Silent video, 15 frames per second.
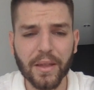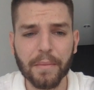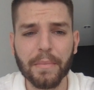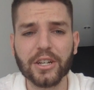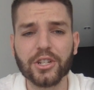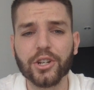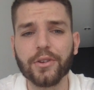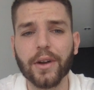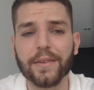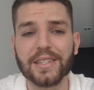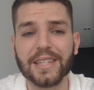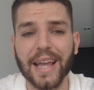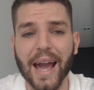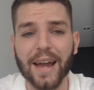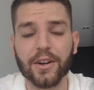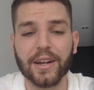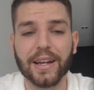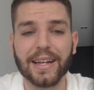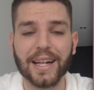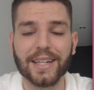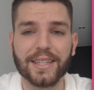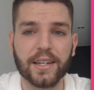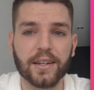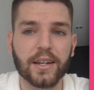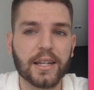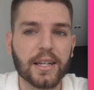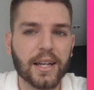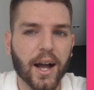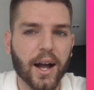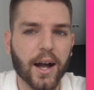Make sure you have Scatter connected.
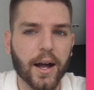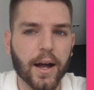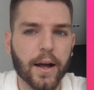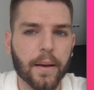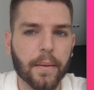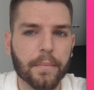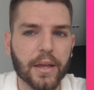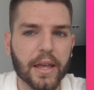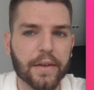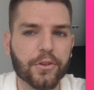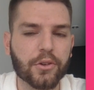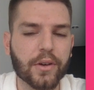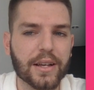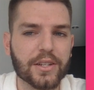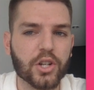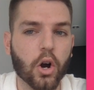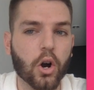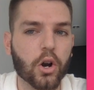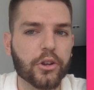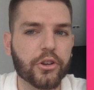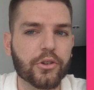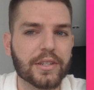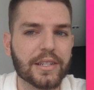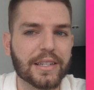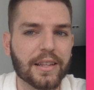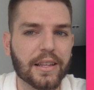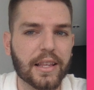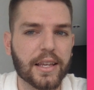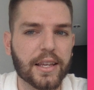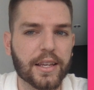If you guys are using
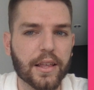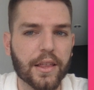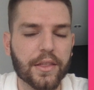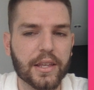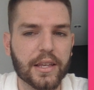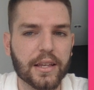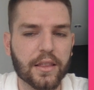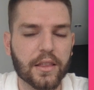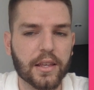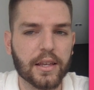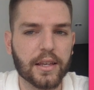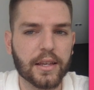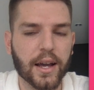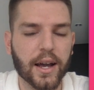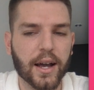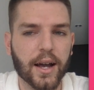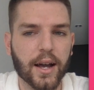the